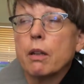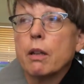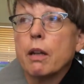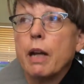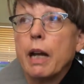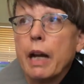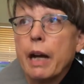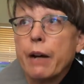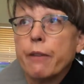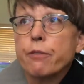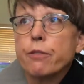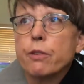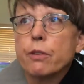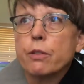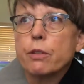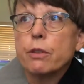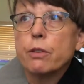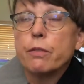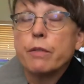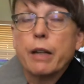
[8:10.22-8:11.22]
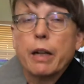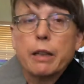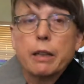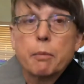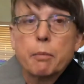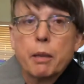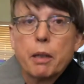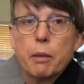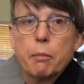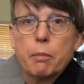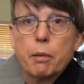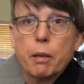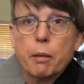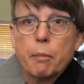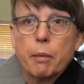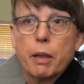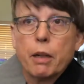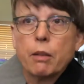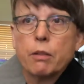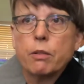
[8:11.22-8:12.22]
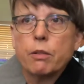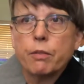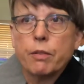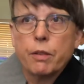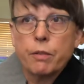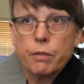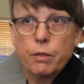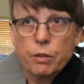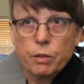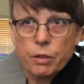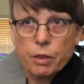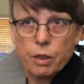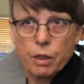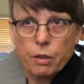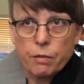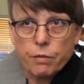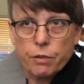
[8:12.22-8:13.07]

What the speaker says: after you've gotten the pain pump out and you've given yourself,